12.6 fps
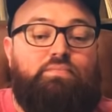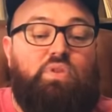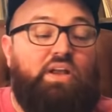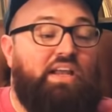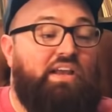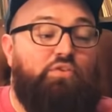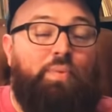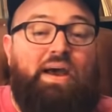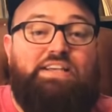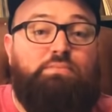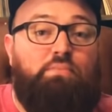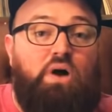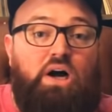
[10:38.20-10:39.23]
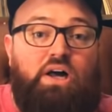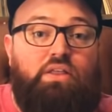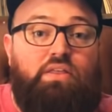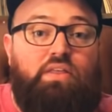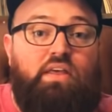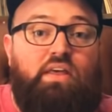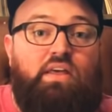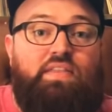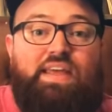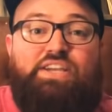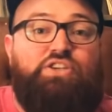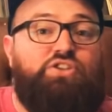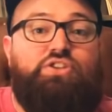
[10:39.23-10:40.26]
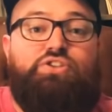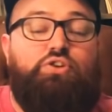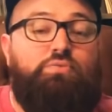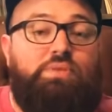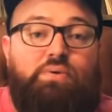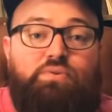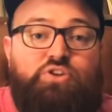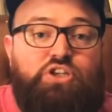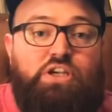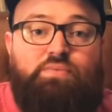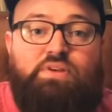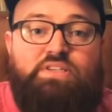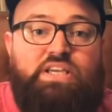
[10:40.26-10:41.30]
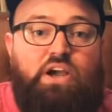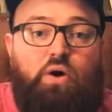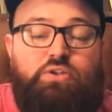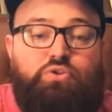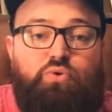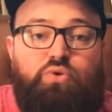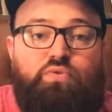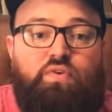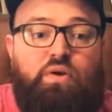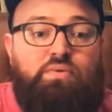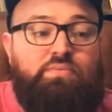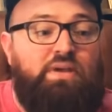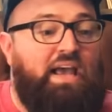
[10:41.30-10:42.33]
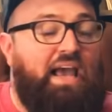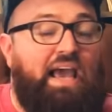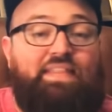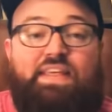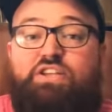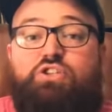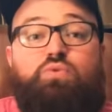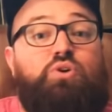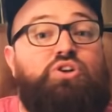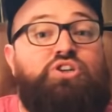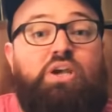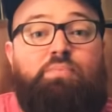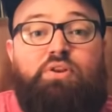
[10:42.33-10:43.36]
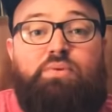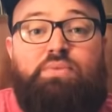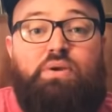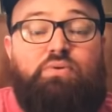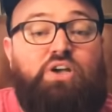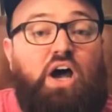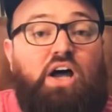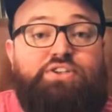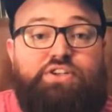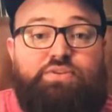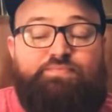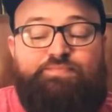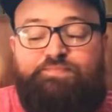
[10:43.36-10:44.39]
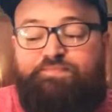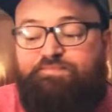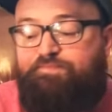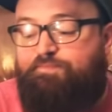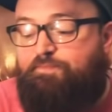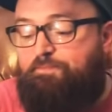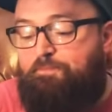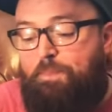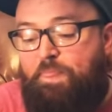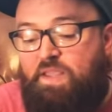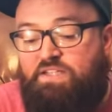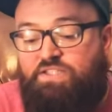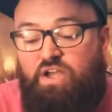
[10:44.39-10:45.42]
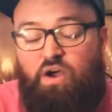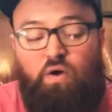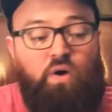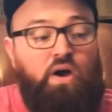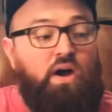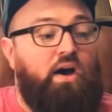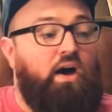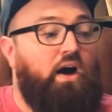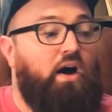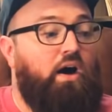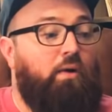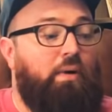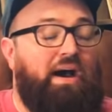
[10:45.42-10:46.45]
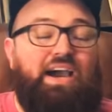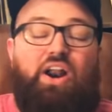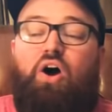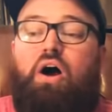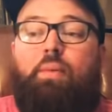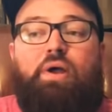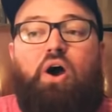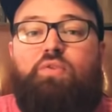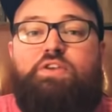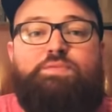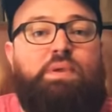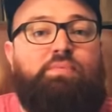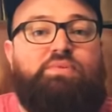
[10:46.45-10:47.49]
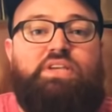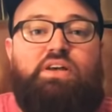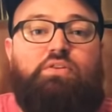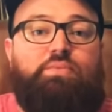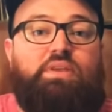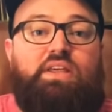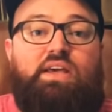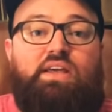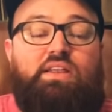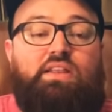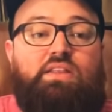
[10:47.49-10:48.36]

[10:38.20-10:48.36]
like in the past month, that he just assumed they would ship because he always ordered from them, and they just weren't shipping them. They were dodging them. So all these people telling me that